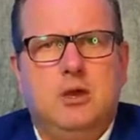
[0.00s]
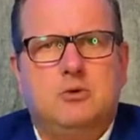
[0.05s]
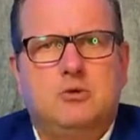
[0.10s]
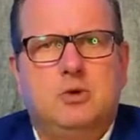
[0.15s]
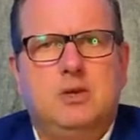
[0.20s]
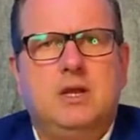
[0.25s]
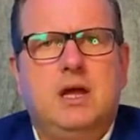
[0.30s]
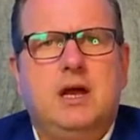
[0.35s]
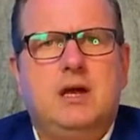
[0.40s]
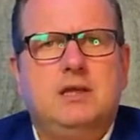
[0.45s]

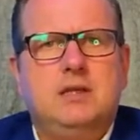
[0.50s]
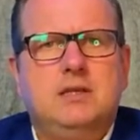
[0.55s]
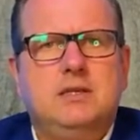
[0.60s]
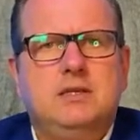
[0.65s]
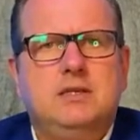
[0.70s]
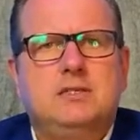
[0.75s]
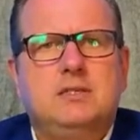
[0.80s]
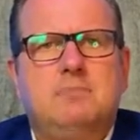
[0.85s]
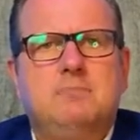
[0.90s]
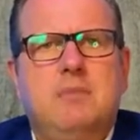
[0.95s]
Grenada
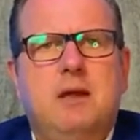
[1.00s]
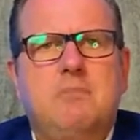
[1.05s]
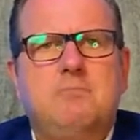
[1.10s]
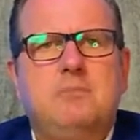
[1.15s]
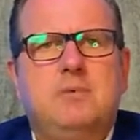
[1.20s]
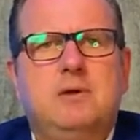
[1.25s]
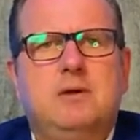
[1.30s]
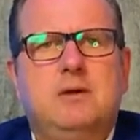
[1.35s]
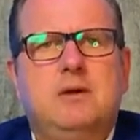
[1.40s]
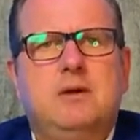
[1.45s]
is a
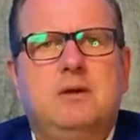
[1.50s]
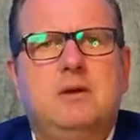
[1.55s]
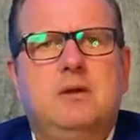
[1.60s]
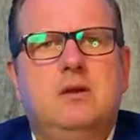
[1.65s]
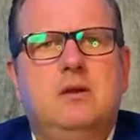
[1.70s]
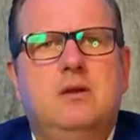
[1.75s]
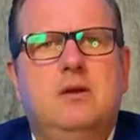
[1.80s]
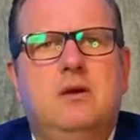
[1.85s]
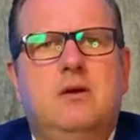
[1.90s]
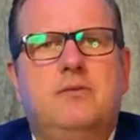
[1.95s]
member
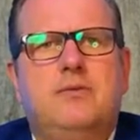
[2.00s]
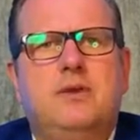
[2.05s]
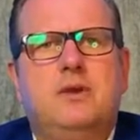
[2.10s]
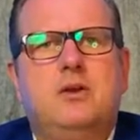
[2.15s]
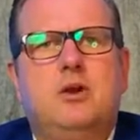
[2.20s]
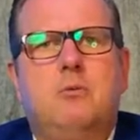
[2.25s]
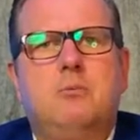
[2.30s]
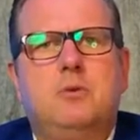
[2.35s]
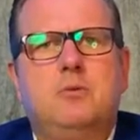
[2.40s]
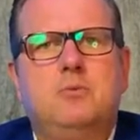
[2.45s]
of the
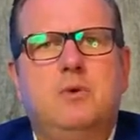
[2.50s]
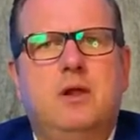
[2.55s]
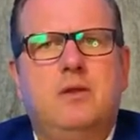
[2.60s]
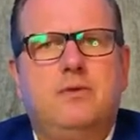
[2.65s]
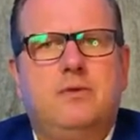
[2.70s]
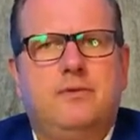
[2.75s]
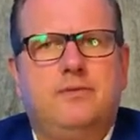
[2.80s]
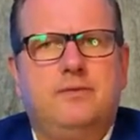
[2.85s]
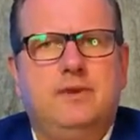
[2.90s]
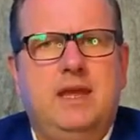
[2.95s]

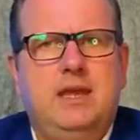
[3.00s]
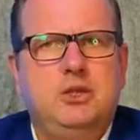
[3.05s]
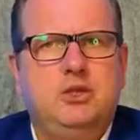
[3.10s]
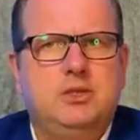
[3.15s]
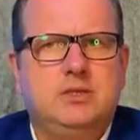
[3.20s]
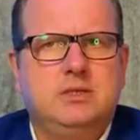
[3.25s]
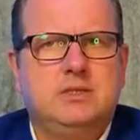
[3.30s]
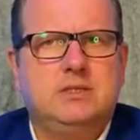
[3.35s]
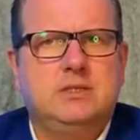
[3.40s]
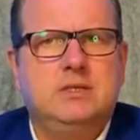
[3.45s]
Commonwealth of
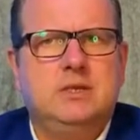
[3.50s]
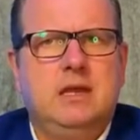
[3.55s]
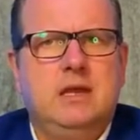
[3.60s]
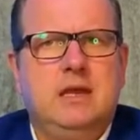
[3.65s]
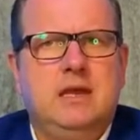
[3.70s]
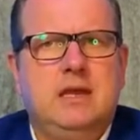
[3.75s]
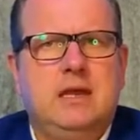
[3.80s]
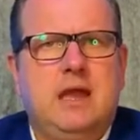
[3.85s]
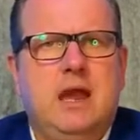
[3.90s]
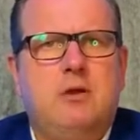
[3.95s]
Nations,
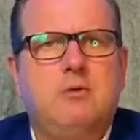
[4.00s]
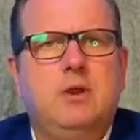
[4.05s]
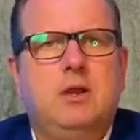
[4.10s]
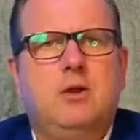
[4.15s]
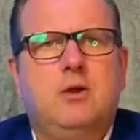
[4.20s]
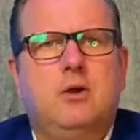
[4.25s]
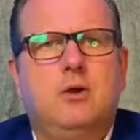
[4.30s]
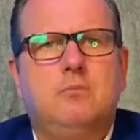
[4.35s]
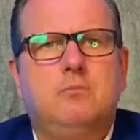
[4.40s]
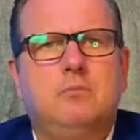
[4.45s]

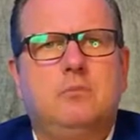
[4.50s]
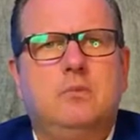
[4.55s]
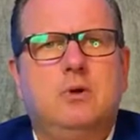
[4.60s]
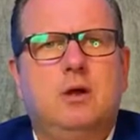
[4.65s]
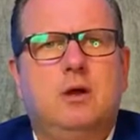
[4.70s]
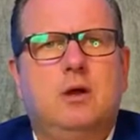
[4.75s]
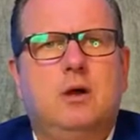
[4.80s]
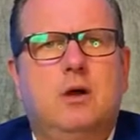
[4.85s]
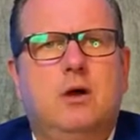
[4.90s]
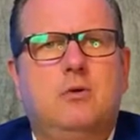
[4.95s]
CARICOM,
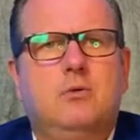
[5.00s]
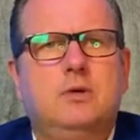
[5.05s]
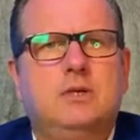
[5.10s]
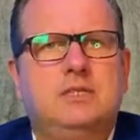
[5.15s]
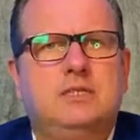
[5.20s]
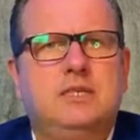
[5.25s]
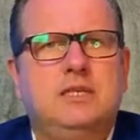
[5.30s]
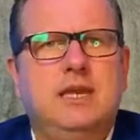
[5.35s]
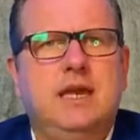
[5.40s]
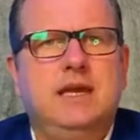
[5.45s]

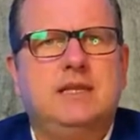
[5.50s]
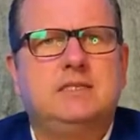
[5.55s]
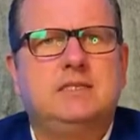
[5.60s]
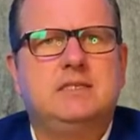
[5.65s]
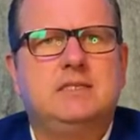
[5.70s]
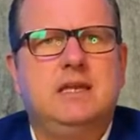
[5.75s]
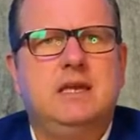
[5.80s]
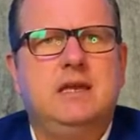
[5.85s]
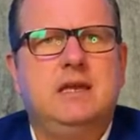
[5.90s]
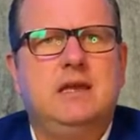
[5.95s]

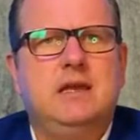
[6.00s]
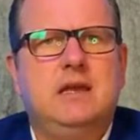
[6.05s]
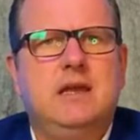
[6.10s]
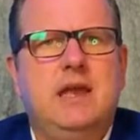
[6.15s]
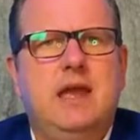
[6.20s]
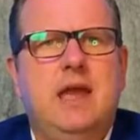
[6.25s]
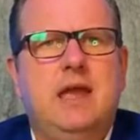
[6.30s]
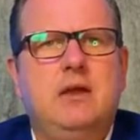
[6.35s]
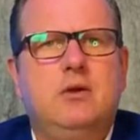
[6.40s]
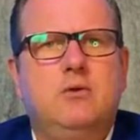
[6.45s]
OECS,
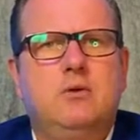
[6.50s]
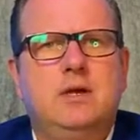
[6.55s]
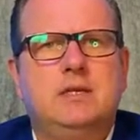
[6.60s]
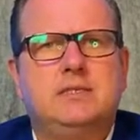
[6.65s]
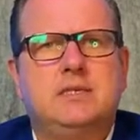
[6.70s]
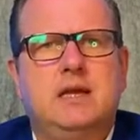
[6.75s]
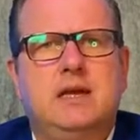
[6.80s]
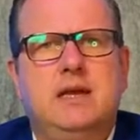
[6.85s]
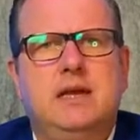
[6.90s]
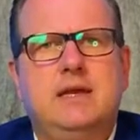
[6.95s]

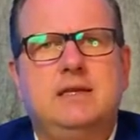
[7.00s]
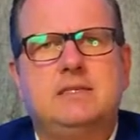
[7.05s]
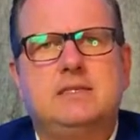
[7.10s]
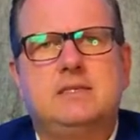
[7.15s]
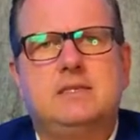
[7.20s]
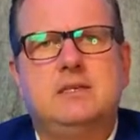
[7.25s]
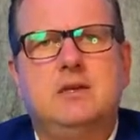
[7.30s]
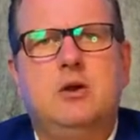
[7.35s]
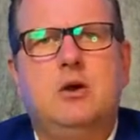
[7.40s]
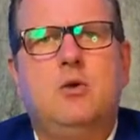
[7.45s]

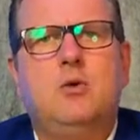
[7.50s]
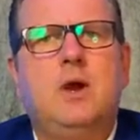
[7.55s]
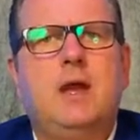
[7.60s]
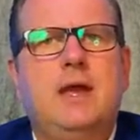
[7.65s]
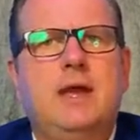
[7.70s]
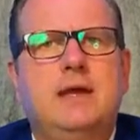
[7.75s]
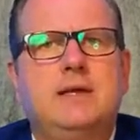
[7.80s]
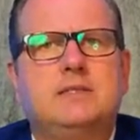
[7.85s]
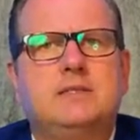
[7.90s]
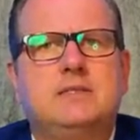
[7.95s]
AOSIS,
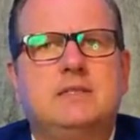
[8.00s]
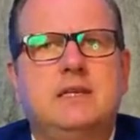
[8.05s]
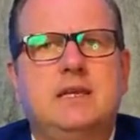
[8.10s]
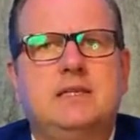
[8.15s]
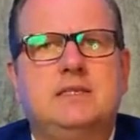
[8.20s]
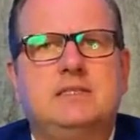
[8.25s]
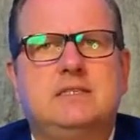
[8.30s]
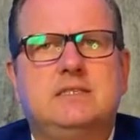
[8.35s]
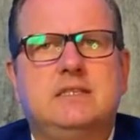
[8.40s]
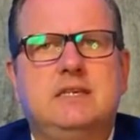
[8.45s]
OAS,
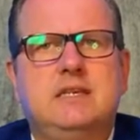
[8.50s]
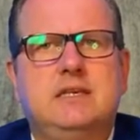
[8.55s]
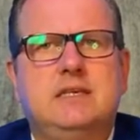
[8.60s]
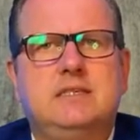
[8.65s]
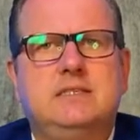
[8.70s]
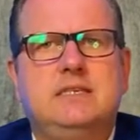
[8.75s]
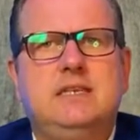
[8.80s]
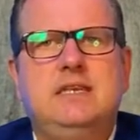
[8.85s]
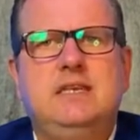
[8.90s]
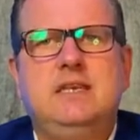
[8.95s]
and
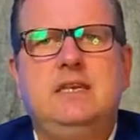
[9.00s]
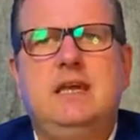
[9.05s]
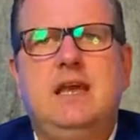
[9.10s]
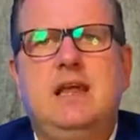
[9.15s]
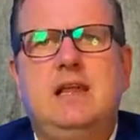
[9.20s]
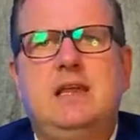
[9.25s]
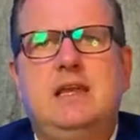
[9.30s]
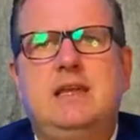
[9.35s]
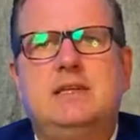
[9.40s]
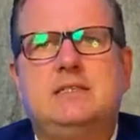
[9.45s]

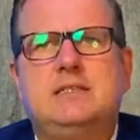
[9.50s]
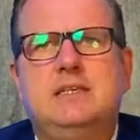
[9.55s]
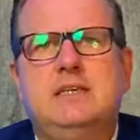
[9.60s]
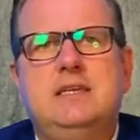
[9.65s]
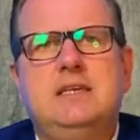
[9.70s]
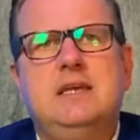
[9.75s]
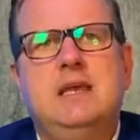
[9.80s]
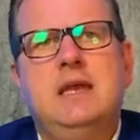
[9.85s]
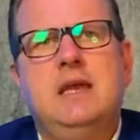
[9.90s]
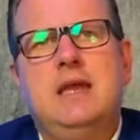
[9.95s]

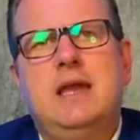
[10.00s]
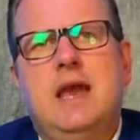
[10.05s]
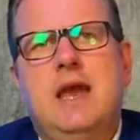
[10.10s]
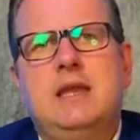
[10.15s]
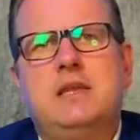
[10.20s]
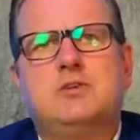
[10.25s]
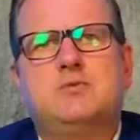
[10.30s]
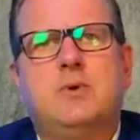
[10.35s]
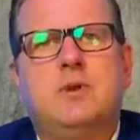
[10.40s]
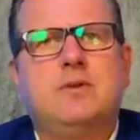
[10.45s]
CELAC,
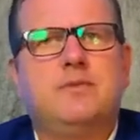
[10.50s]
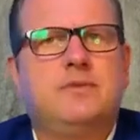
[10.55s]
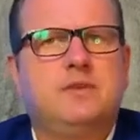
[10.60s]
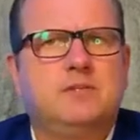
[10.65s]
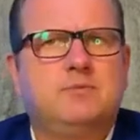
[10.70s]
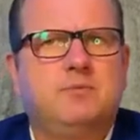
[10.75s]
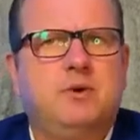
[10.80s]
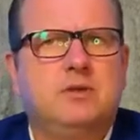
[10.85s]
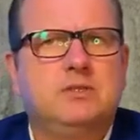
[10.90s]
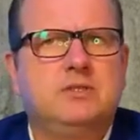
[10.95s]
and is one of the
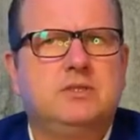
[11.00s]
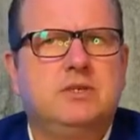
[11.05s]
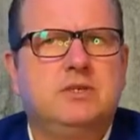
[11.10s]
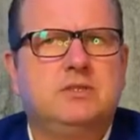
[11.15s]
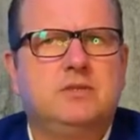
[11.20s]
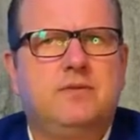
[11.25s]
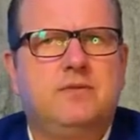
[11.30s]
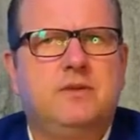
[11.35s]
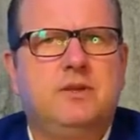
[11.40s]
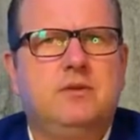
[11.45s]

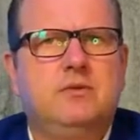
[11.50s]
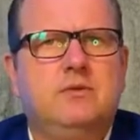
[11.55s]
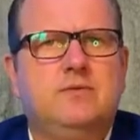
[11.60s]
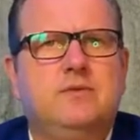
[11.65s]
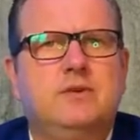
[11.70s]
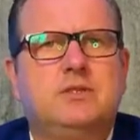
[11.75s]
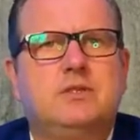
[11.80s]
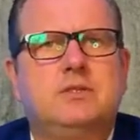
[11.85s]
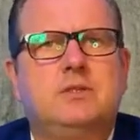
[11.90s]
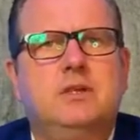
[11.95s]
sponsors of the
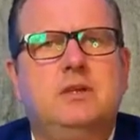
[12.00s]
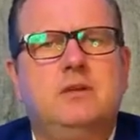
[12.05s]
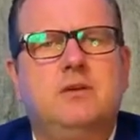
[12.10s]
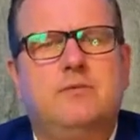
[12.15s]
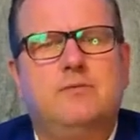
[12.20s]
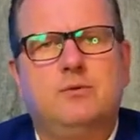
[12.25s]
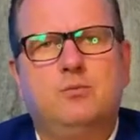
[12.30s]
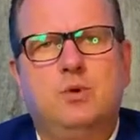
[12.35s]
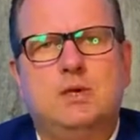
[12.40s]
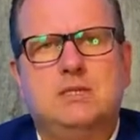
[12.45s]
University
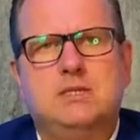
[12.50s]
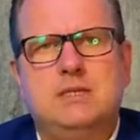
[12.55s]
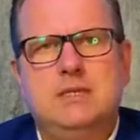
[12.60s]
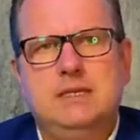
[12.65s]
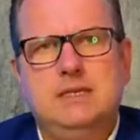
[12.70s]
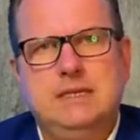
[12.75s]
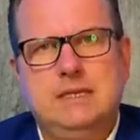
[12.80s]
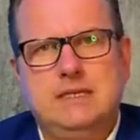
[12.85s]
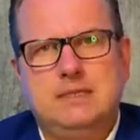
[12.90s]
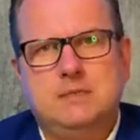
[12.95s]
of the West
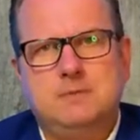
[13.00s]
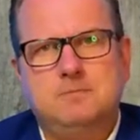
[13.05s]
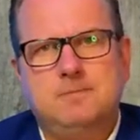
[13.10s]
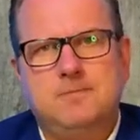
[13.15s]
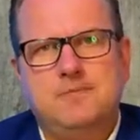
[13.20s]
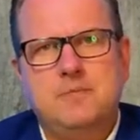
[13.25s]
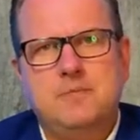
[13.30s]
Indies.